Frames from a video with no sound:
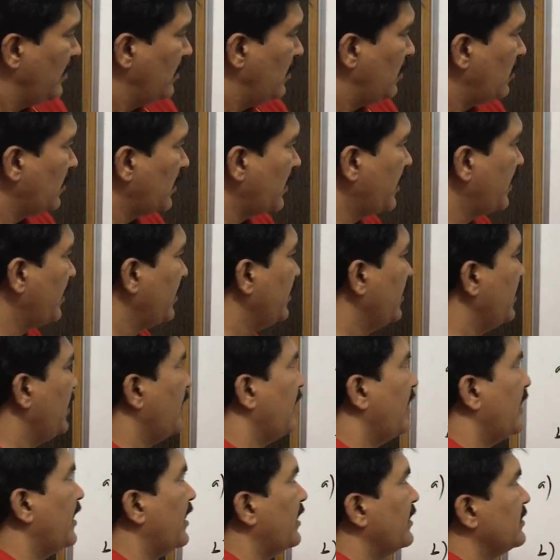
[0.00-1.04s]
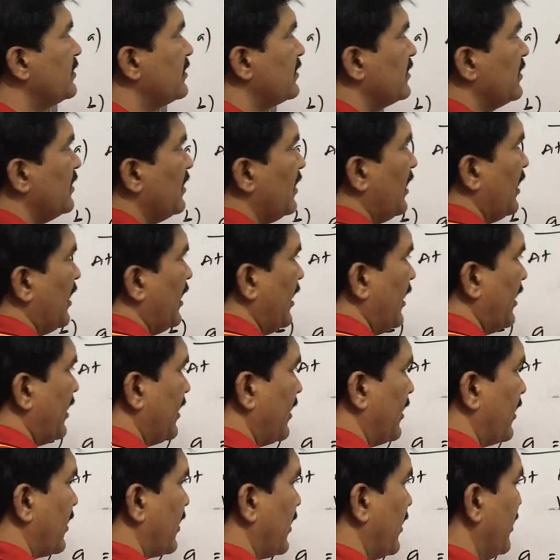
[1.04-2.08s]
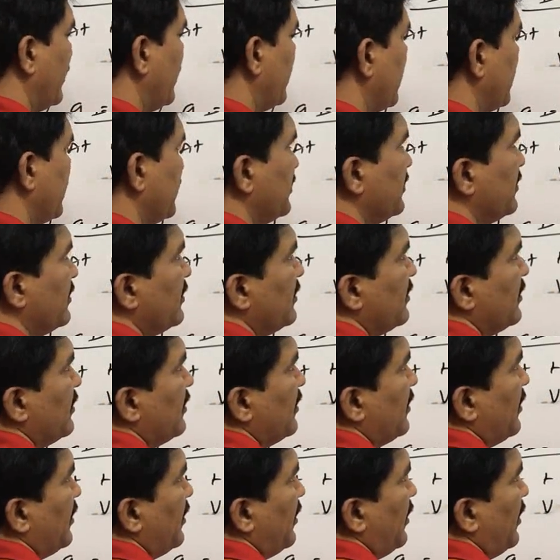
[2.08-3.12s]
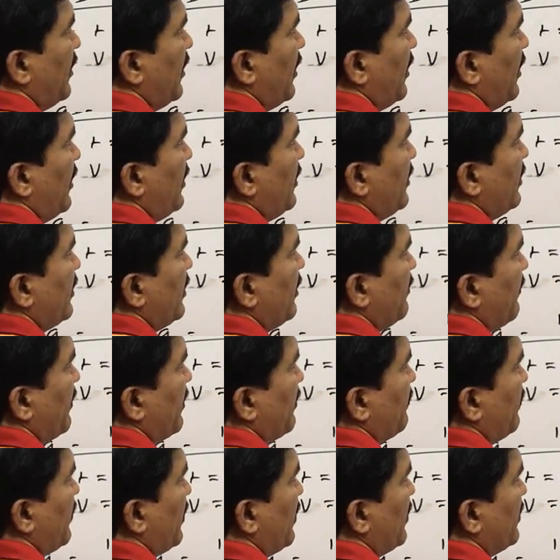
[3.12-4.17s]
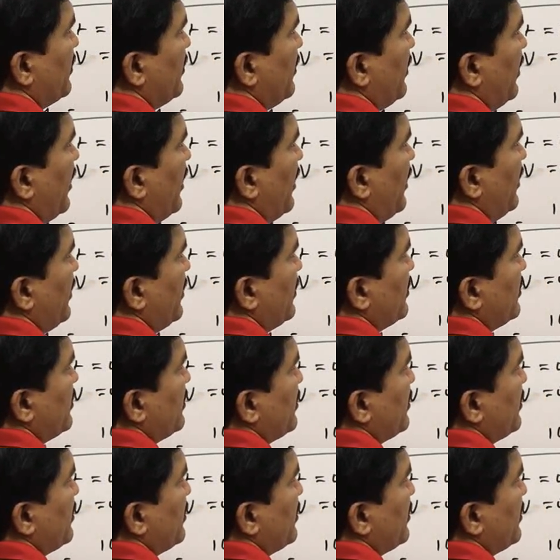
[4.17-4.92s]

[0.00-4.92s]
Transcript: Okay, hence I can write a given one, a is